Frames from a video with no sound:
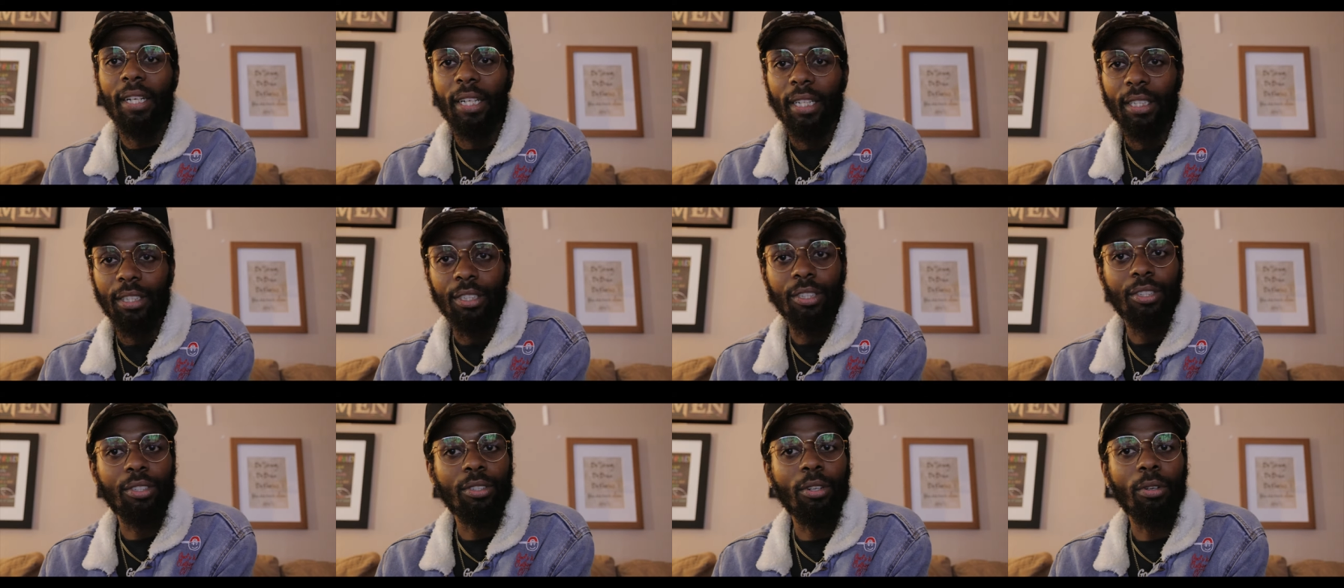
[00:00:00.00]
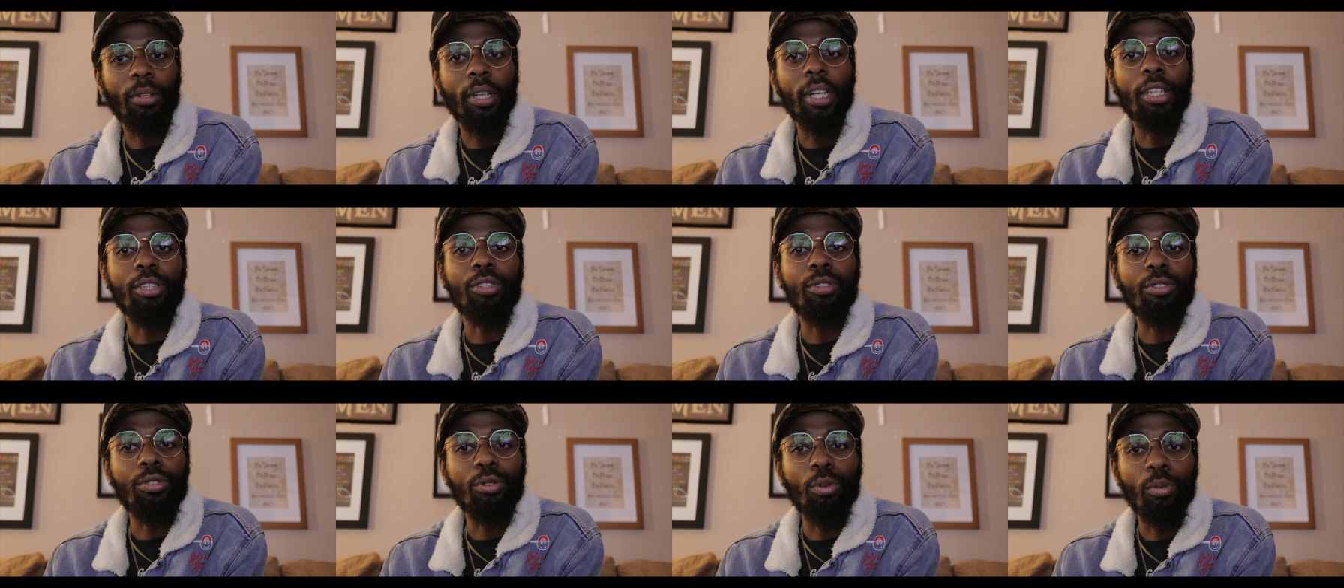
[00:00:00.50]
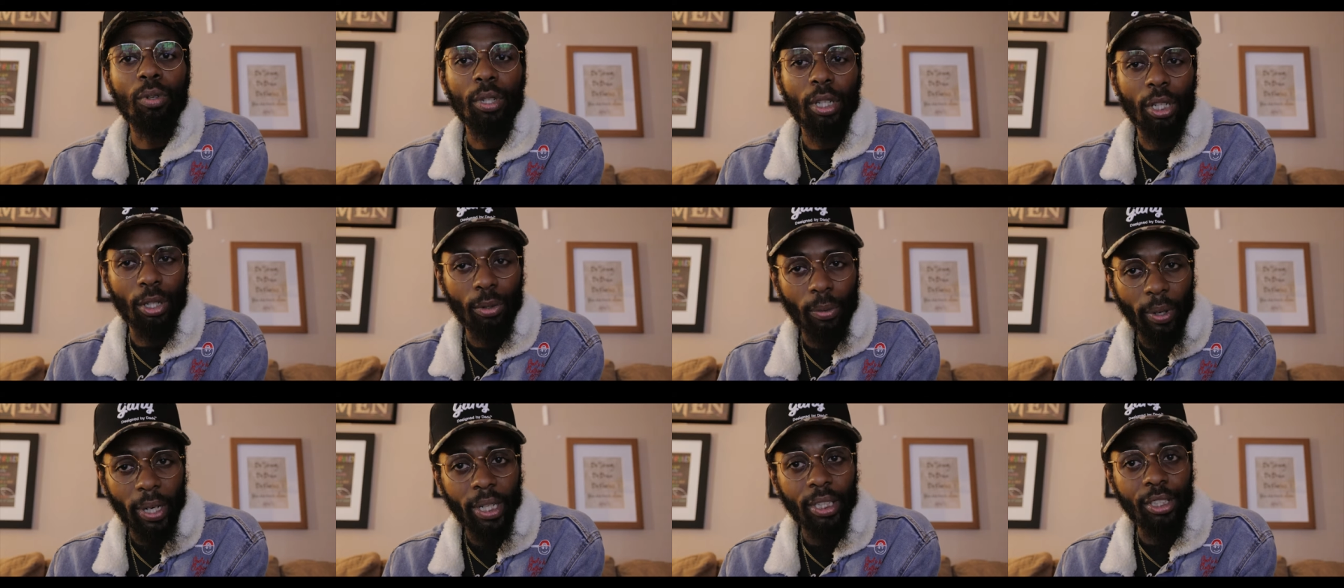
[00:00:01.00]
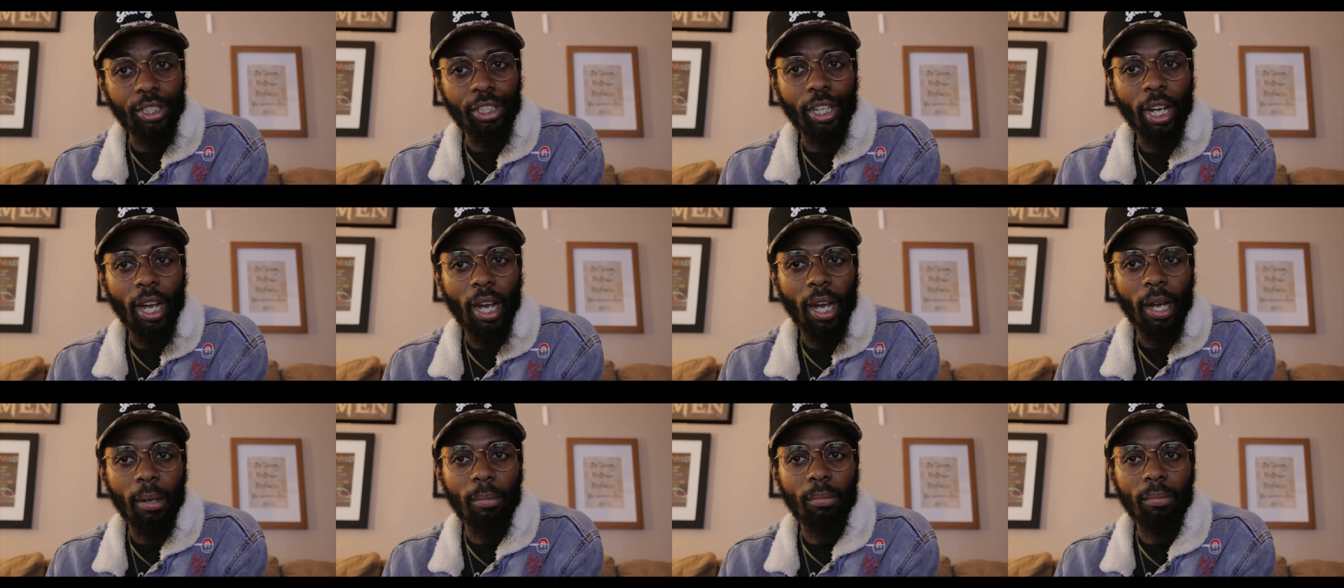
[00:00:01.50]
and just know that you're doing a great
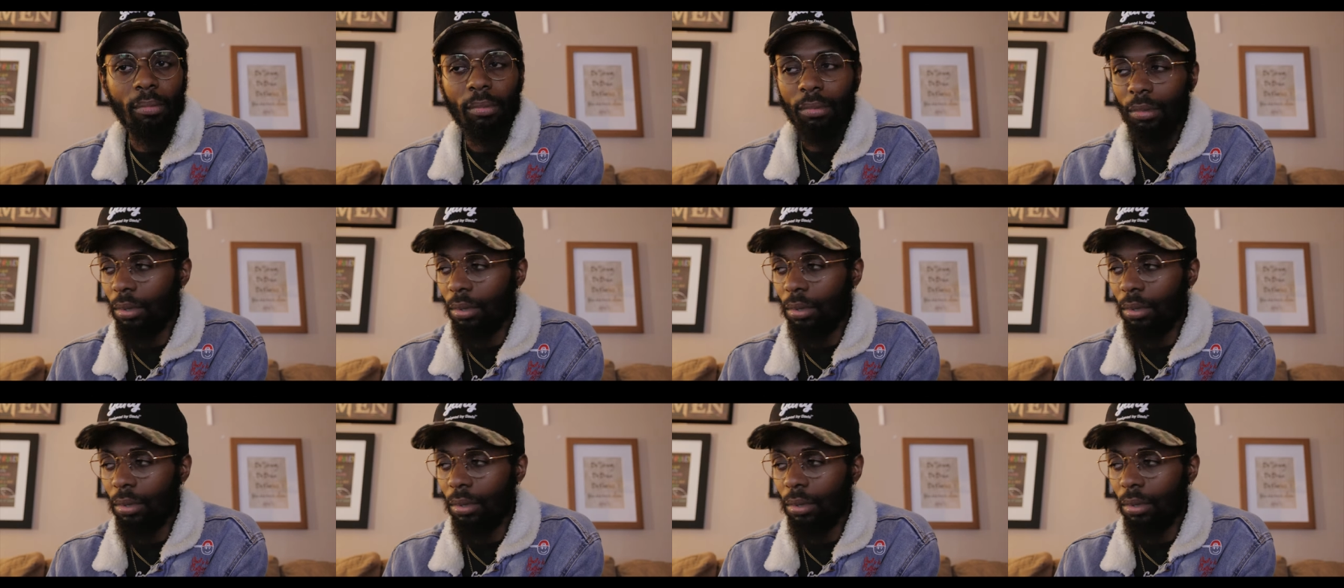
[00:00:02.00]
job.